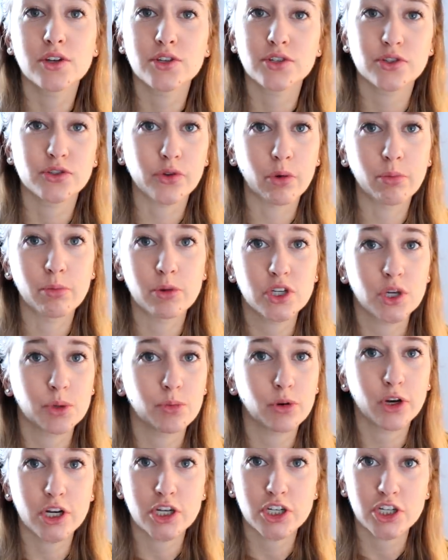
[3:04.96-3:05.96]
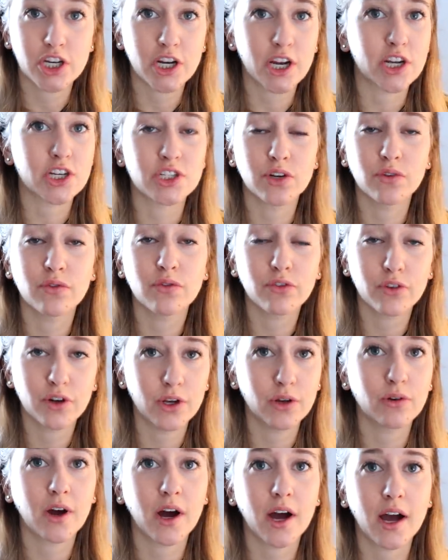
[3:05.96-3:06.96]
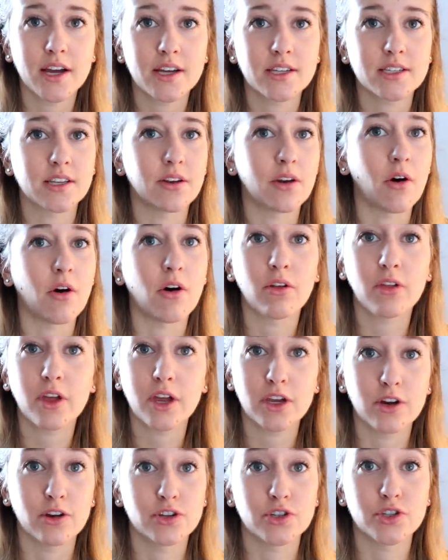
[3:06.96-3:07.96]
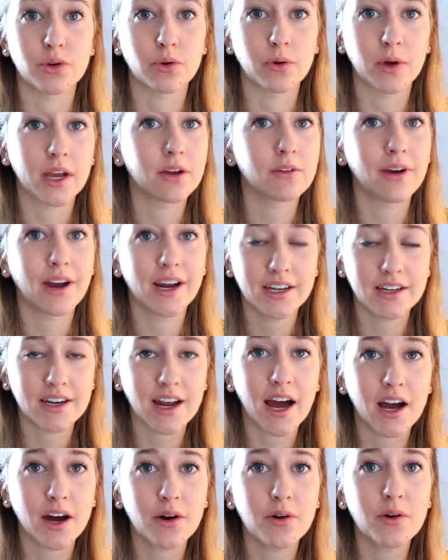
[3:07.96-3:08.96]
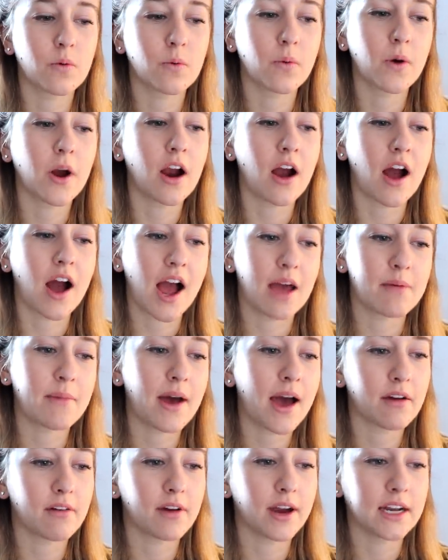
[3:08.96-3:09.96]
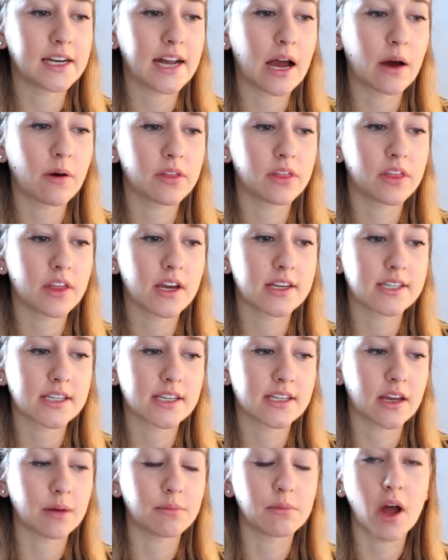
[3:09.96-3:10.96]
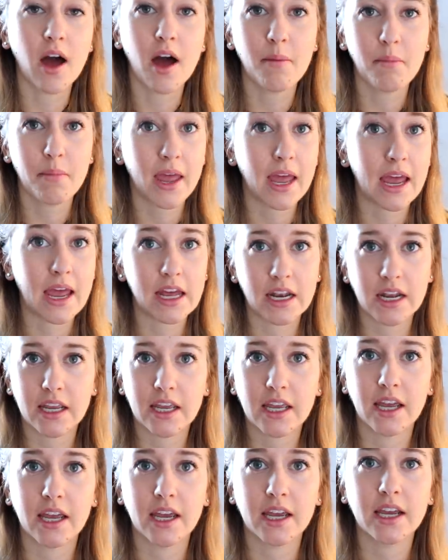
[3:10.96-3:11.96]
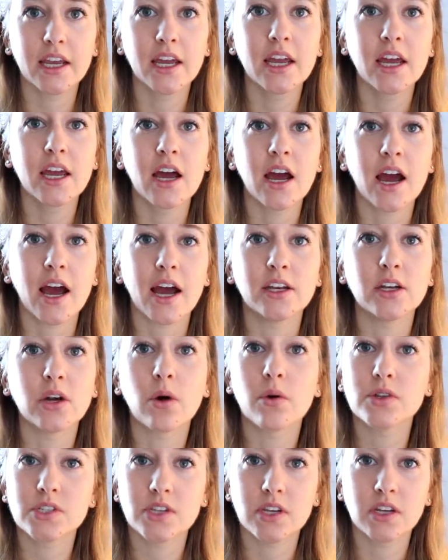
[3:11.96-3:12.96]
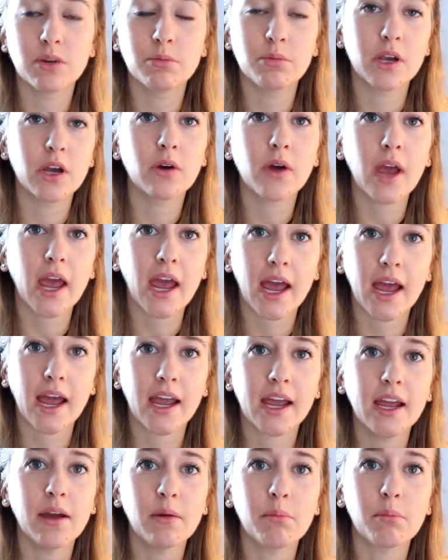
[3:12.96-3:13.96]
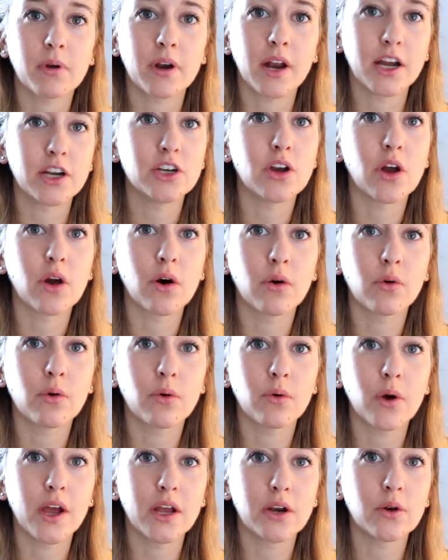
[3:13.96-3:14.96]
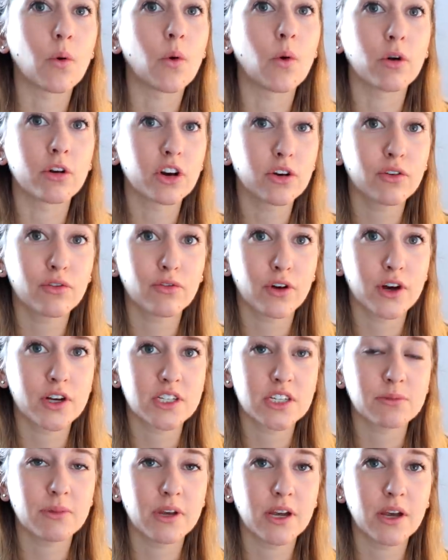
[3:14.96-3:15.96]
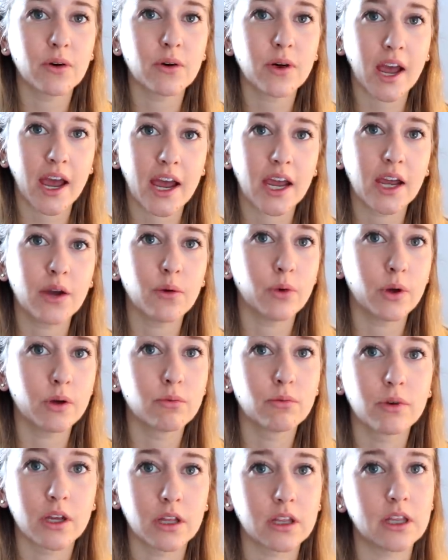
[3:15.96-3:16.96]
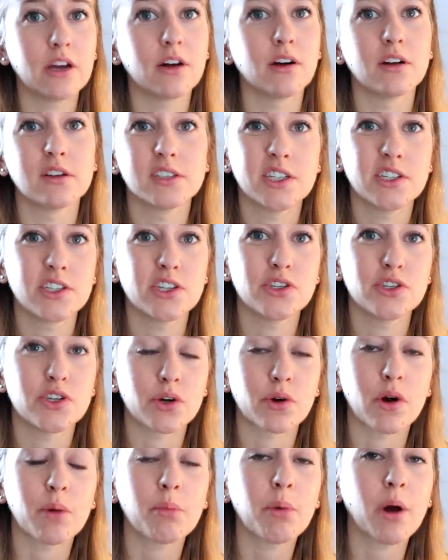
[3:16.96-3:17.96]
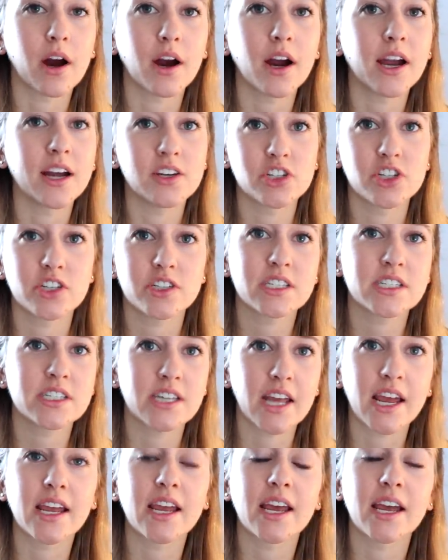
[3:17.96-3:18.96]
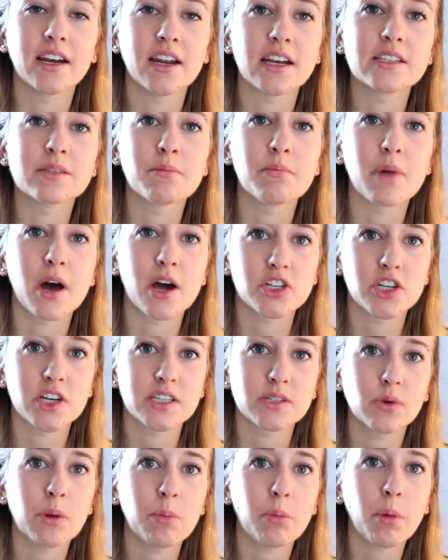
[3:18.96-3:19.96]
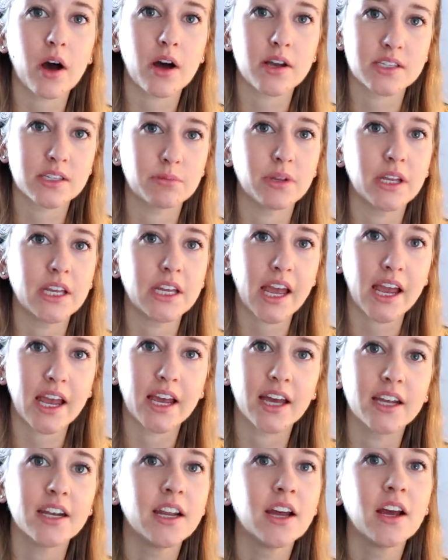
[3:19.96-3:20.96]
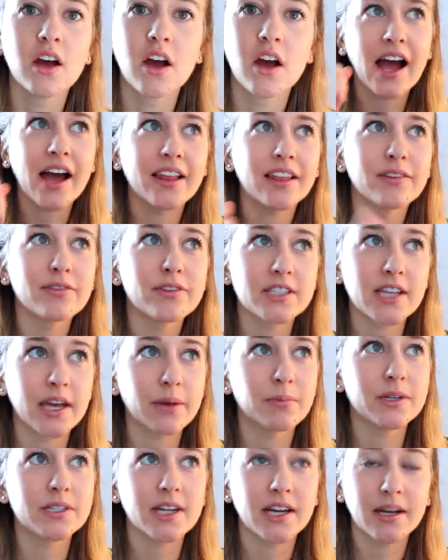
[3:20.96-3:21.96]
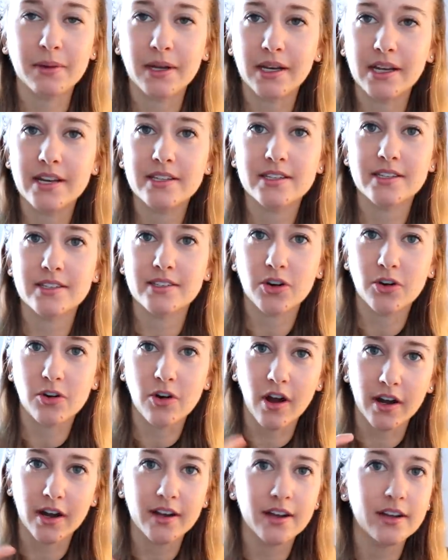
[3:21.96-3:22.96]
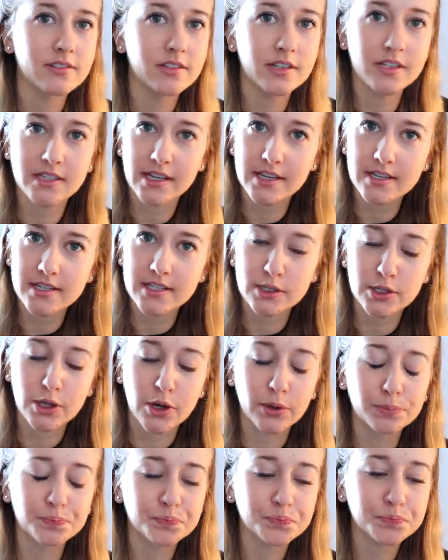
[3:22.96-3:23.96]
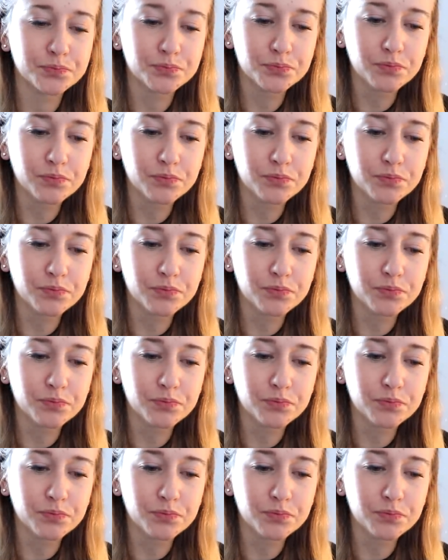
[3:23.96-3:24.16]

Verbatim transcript: so much appreciation for you guys and all that you're doing right now. Where I'm at right now with this is I'm not panicking. I know it's gonna be okay, but I know in order for it to be okay, we really all need to do our part and just stay in as much as we possibly can. I live with type 1 diabetes, it's a chronic disease, so